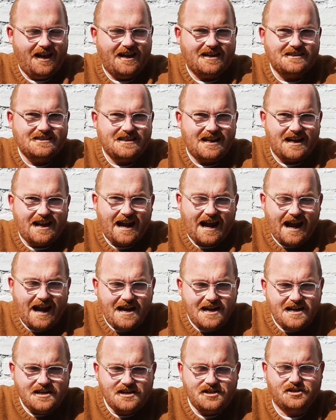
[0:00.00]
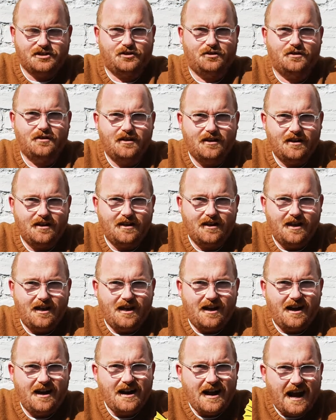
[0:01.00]
It's an angel.
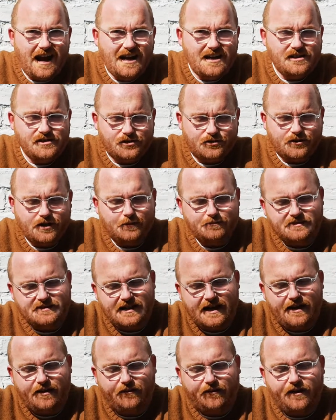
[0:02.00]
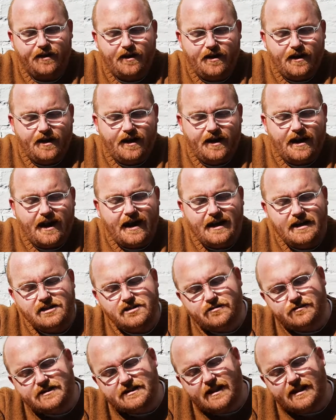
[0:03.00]
An angel comes down. An
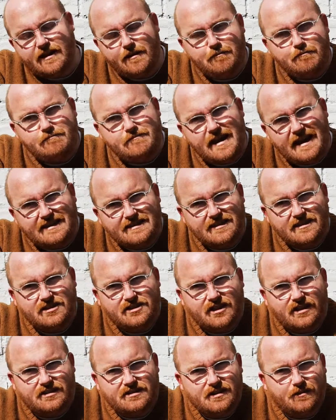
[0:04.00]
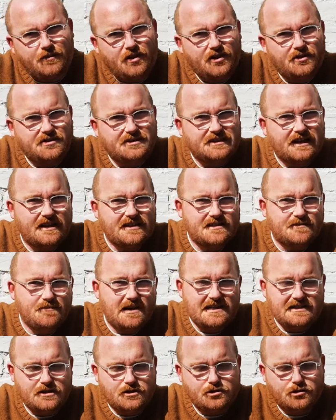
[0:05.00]
angel is like a messenger, someone who sends a
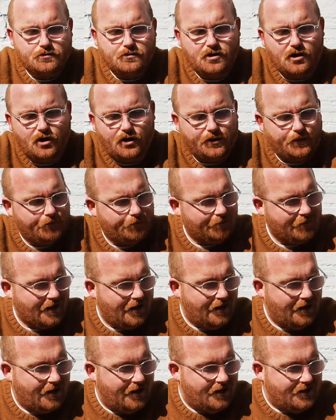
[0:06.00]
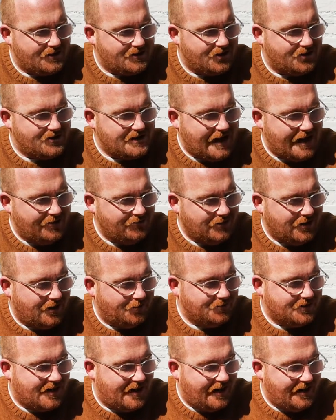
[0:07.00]
message from God. So down
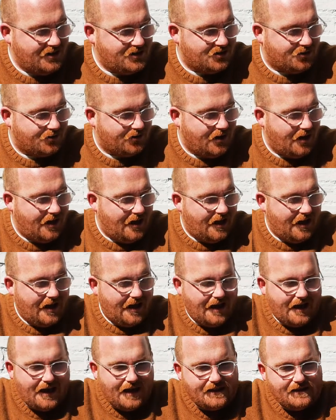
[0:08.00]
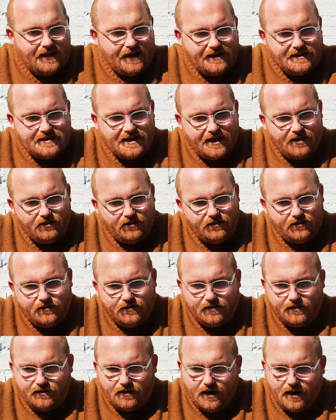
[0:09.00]
comes an angel, and they tell
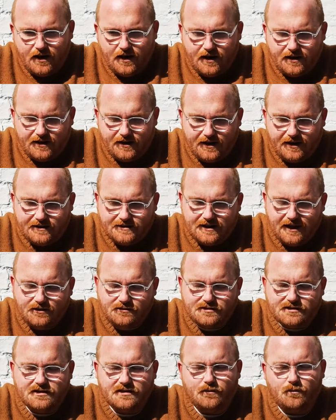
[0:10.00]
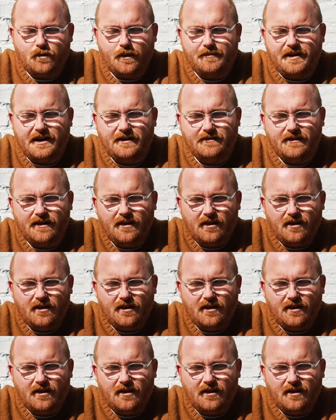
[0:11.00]
the women